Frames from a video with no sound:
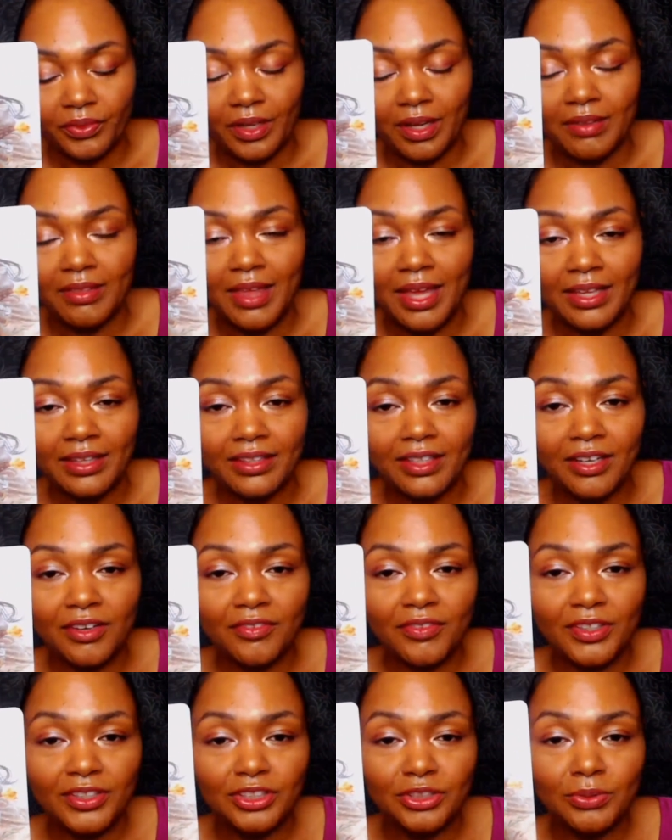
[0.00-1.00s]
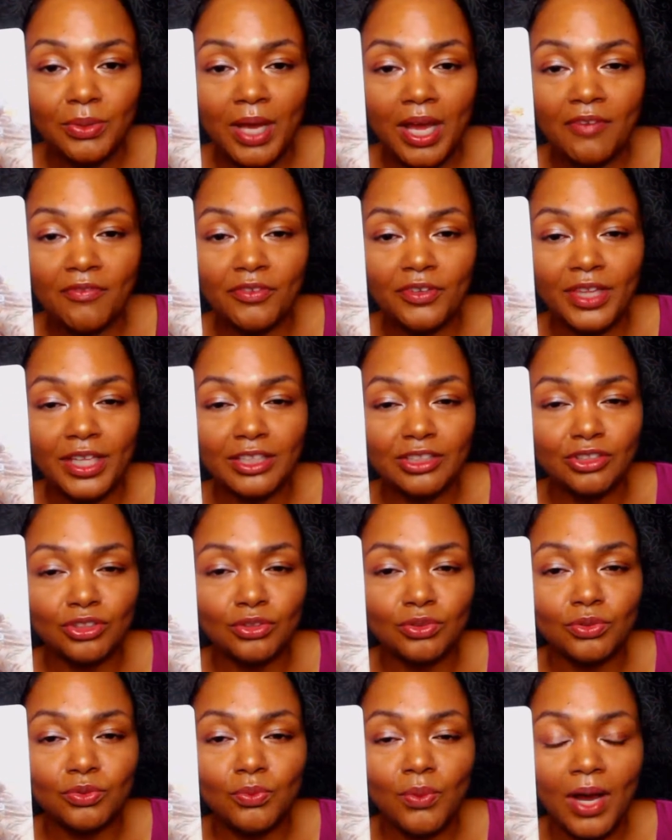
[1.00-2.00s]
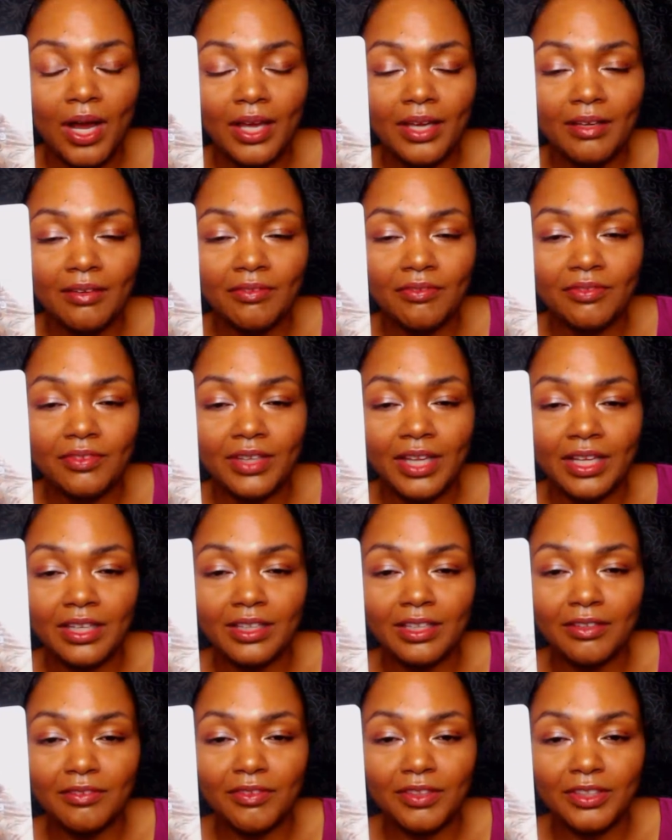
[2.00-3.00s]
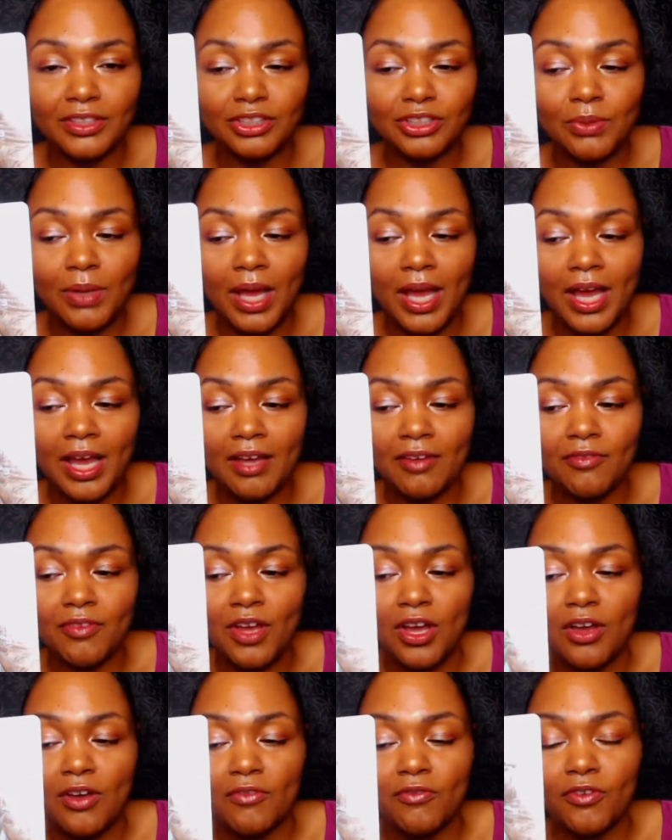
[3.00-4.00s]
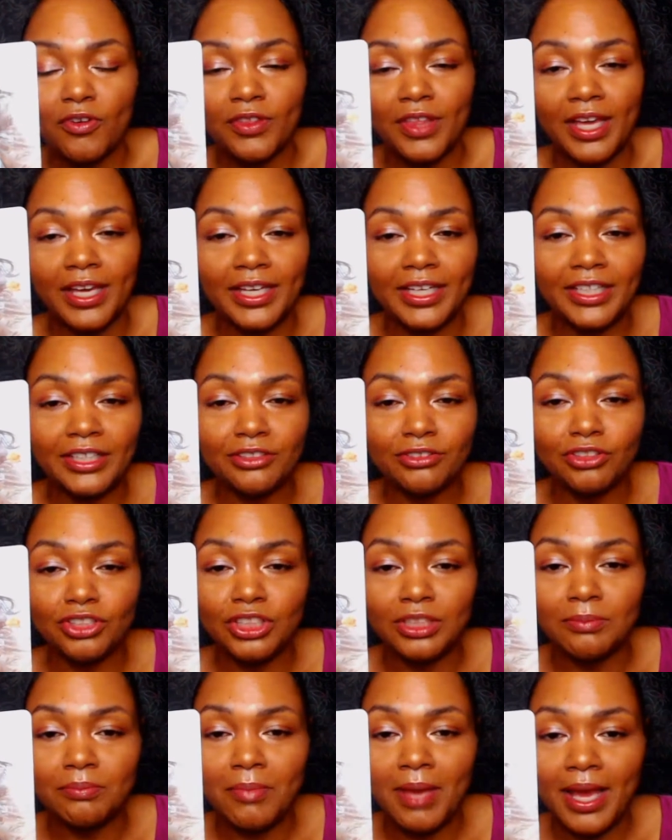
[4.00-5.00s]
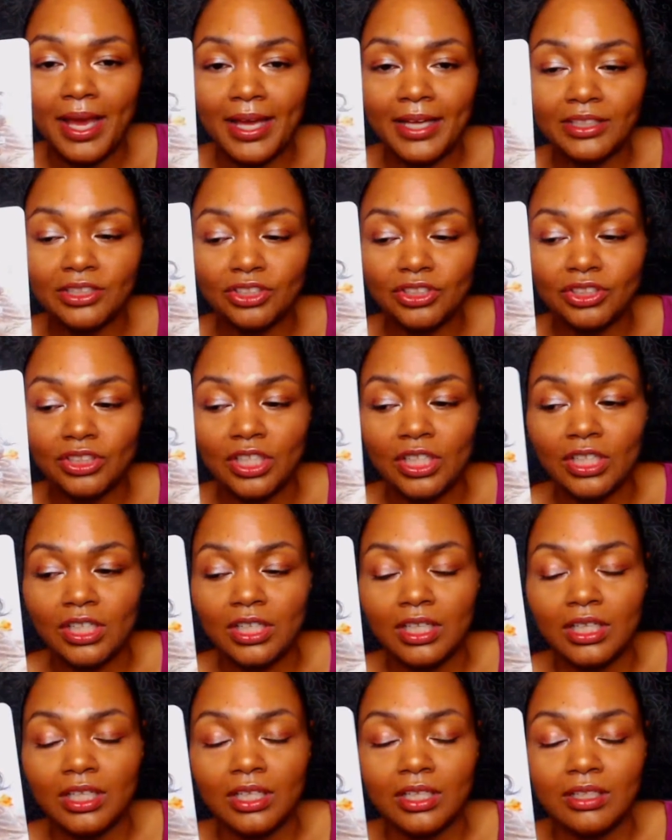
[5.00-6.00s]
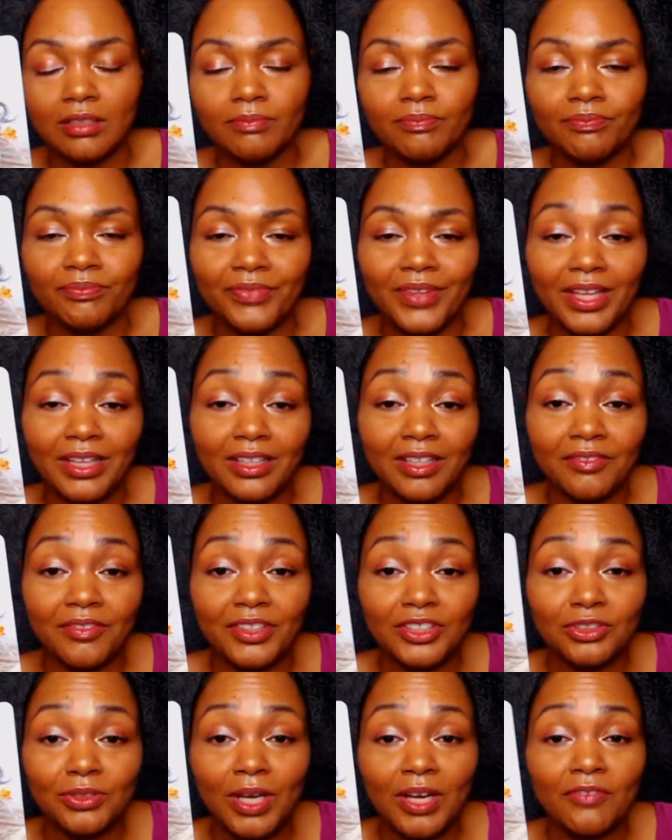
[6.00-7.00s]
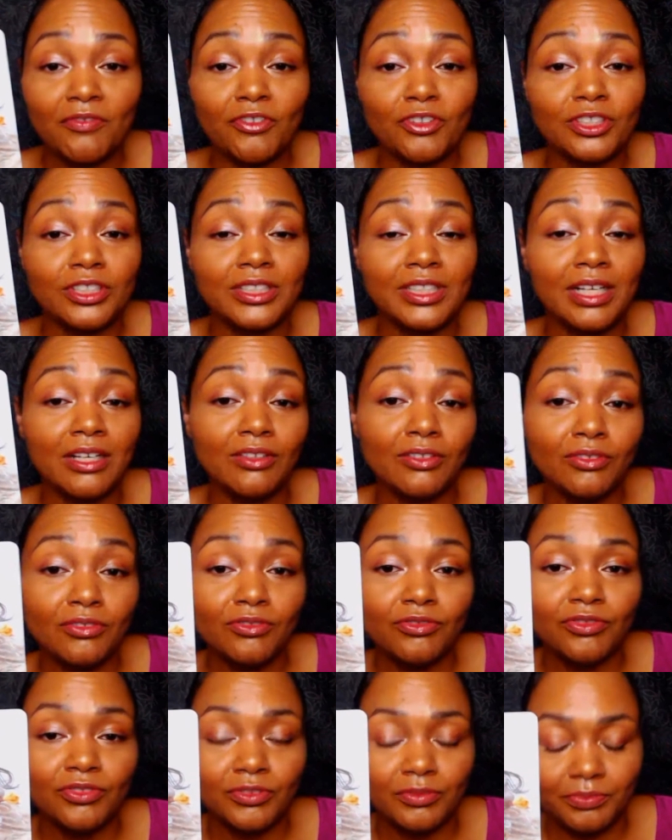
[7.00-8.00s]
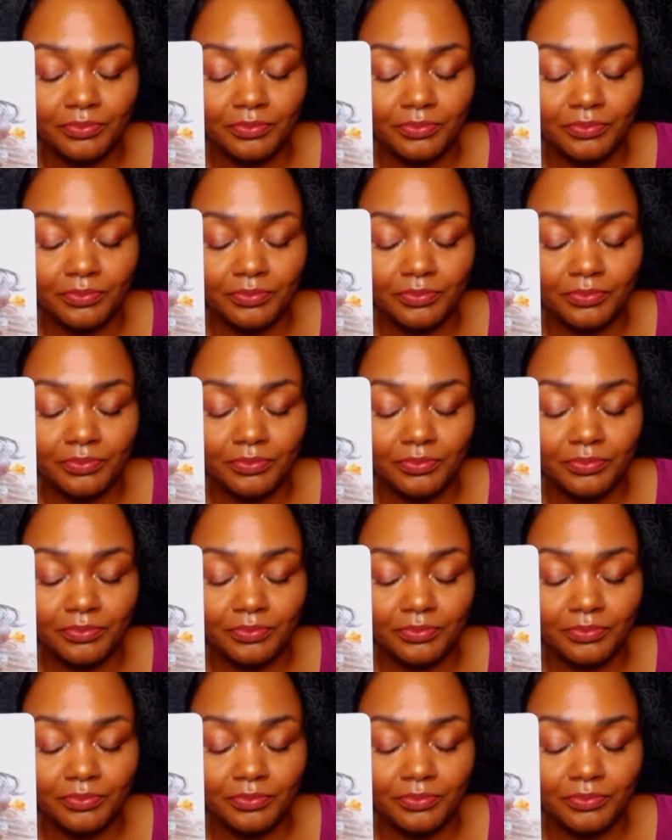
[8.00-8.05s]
that love that you have for that true wife, that love that you have for that energy match, that love that you have for self,